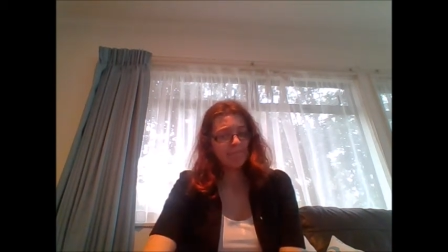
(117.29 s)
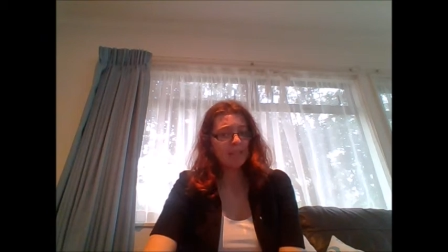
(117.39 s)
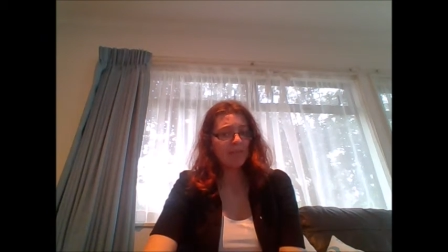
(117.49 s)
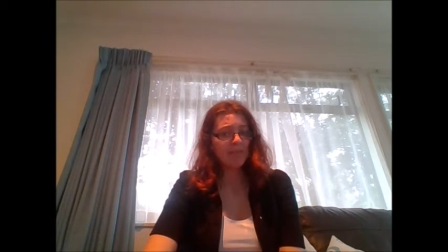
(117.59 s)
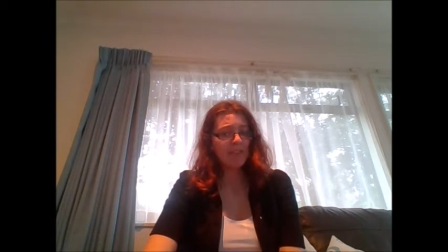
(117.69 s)
I
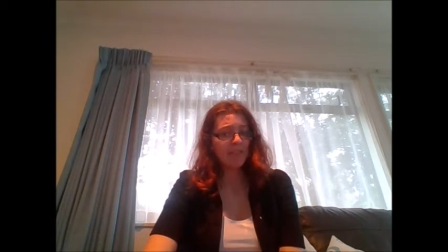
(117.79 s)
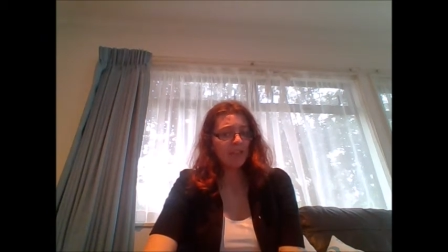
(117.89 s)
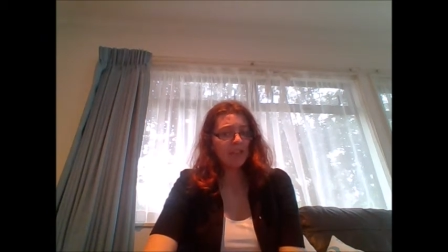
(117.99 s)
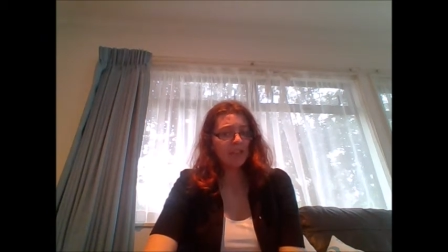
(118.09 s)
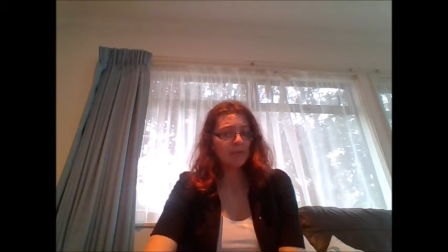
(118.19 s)
have nothing to
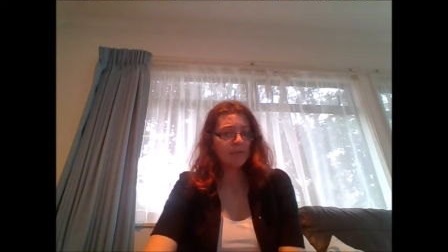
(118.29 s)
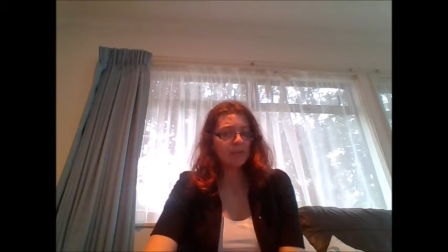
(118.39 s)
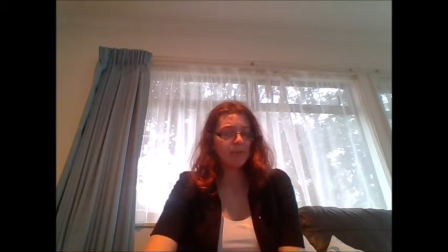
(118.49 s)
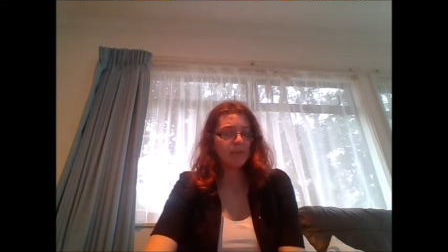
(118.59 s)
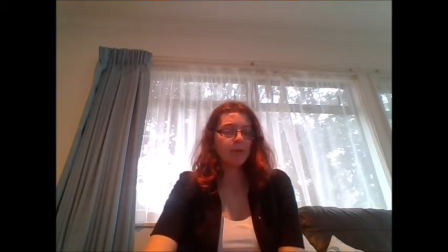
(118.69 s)
do with her
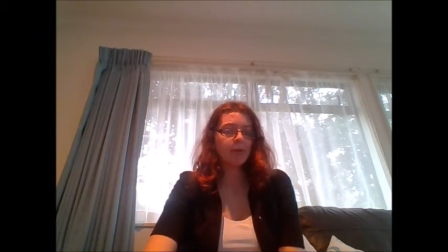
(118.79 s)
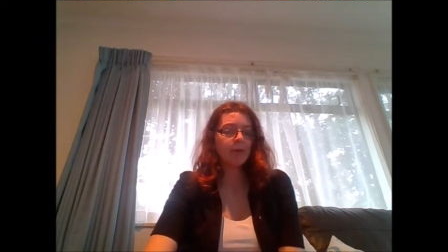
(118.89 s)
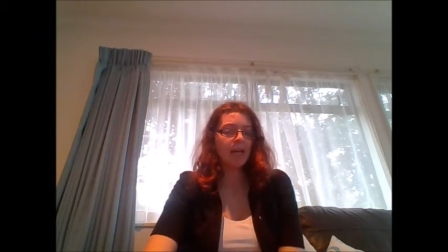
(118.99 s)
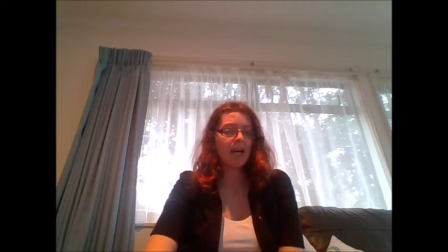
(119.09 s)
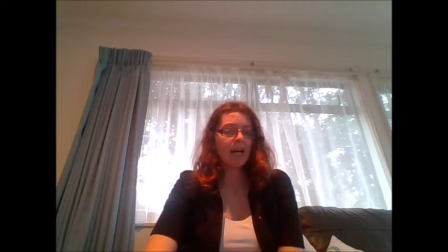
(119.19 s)
anymore.
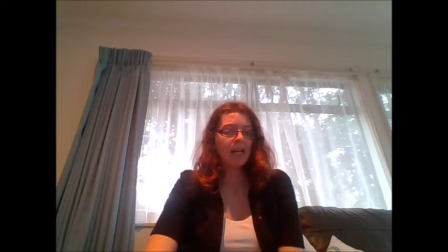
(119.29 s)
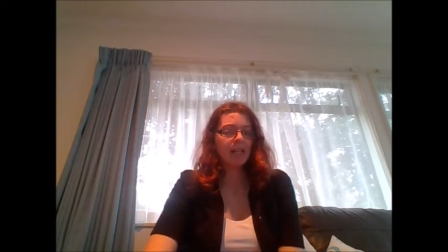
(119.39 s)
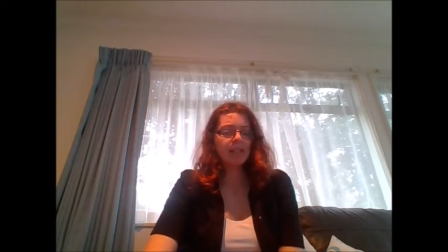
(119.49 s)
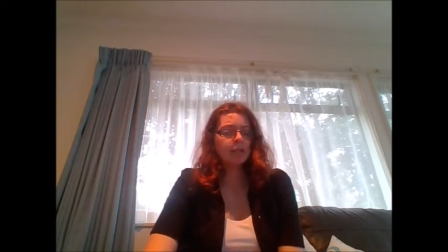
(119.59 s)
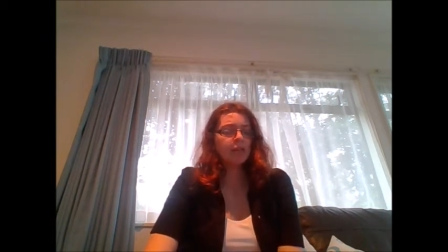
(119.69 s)
I
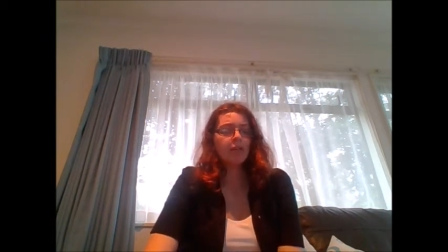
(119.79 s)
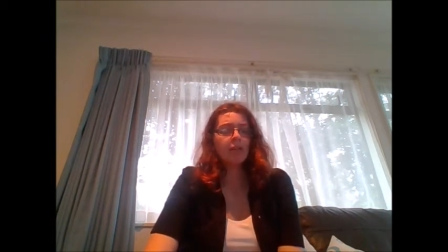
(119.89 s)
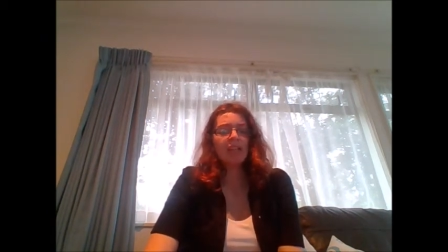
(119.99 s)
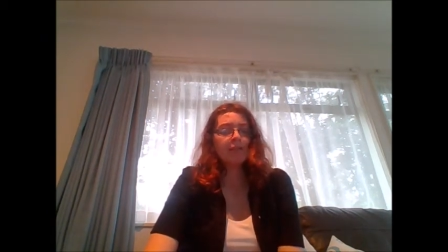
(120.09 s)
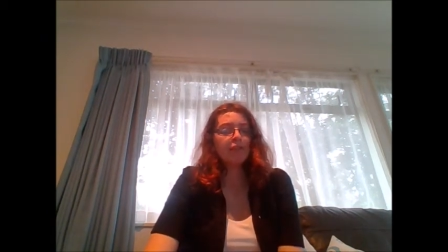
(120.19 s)
could not
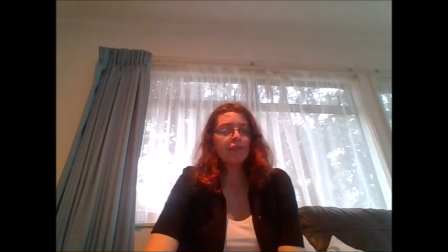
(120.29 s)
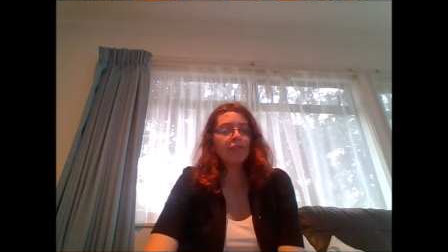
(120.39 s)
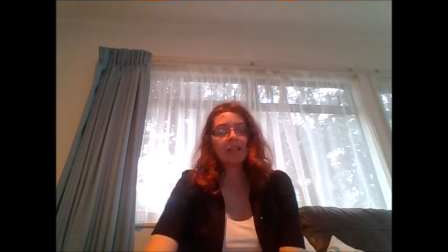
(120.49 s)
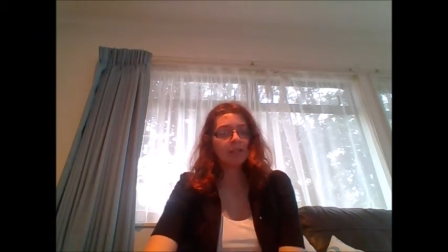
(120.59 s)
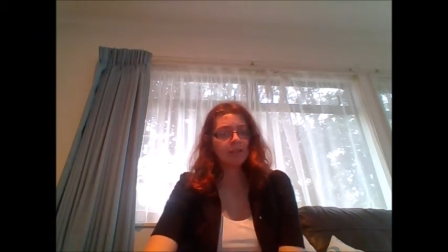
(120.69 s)
give a
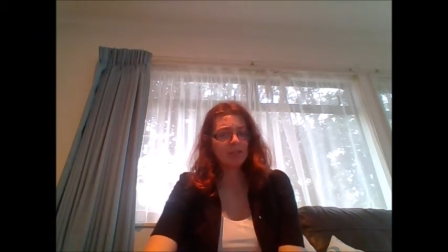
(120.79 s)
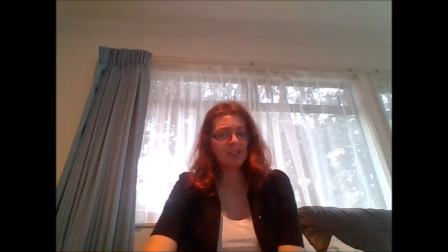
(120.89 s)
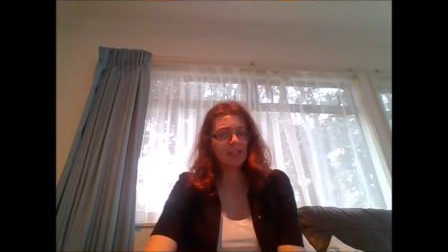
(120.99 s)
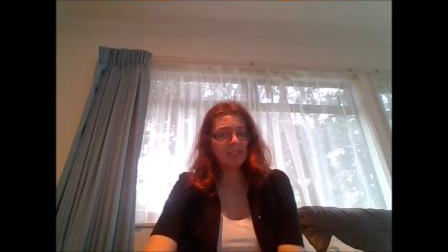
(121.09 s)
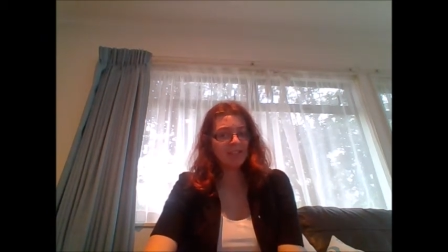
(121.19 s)
fuck what she
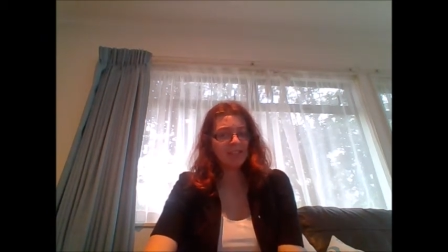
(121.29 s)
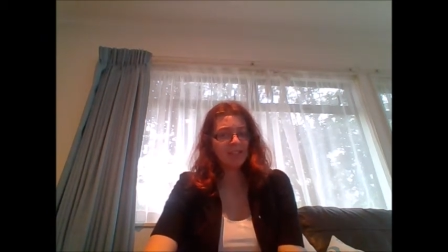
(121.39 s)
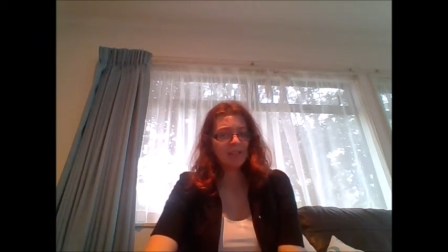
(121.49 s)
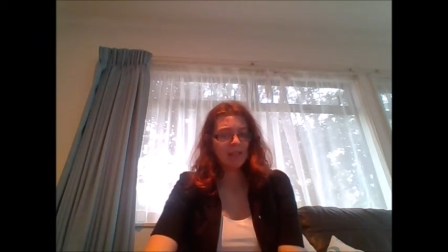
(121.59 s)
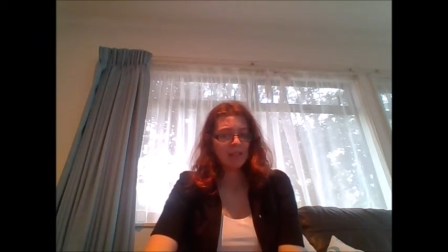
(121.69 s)
does,
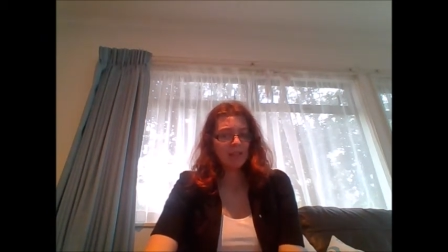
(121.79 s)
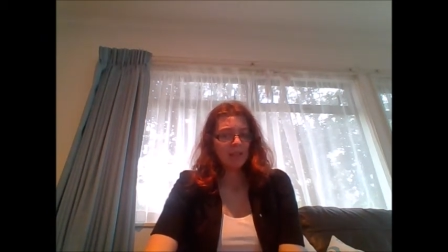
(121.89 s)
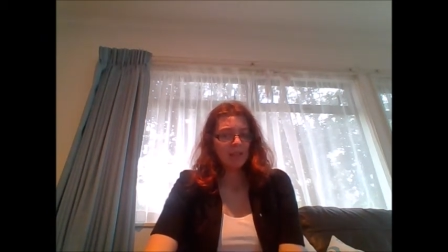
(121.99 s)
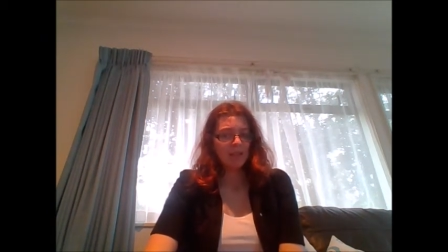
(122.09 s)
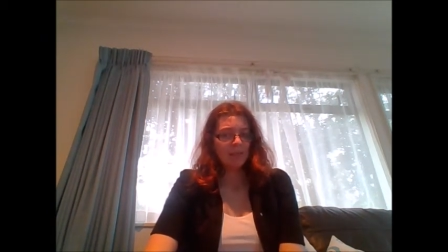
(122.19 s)

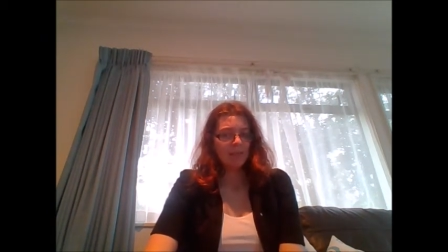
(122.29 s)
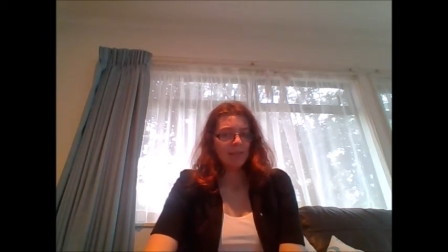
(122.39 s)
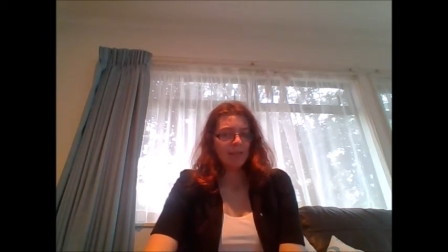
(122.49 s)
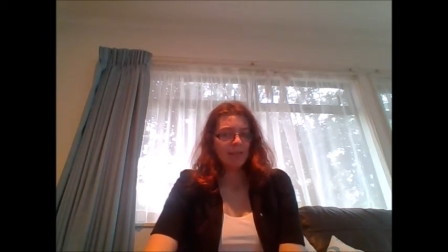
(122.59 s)
but